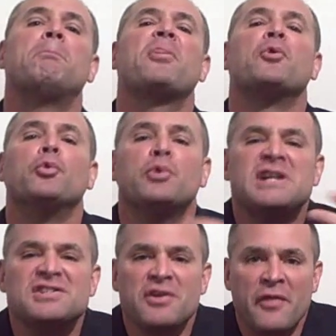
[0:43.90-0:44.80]
but the
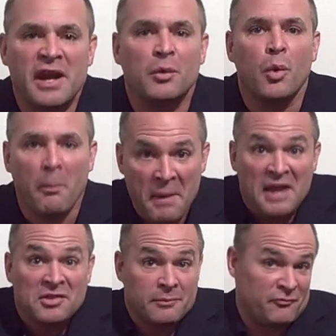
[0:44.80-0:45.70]
reason that it will
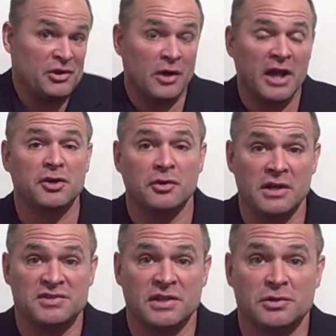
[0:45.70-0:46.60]
make them feel like you're
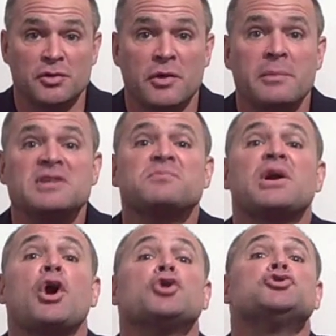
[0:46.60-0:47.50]
listening to them is
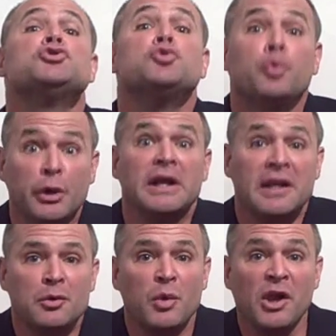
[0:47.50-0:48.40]
because you
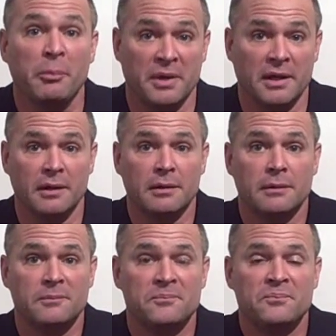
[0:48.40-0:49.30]
really will be.
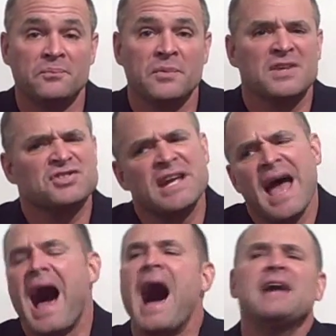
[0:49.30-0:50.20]

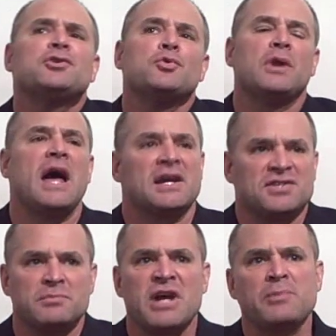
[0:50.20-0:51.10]
See,
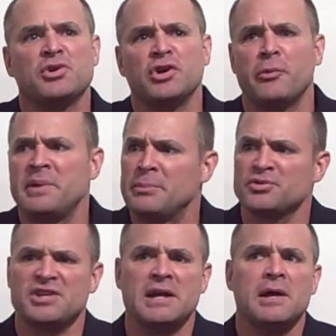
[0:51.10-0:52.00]
sometimes you'll hear
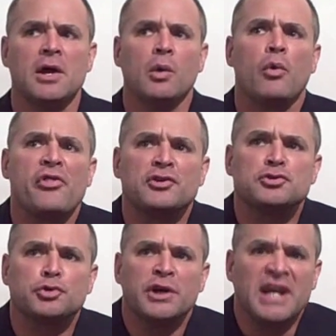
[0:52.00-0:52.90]
people say, well, the
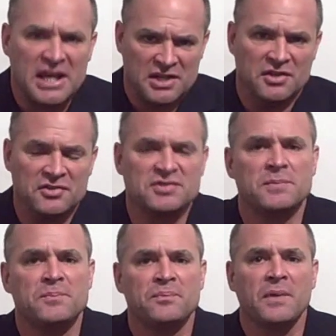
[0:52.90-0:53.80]
trick is,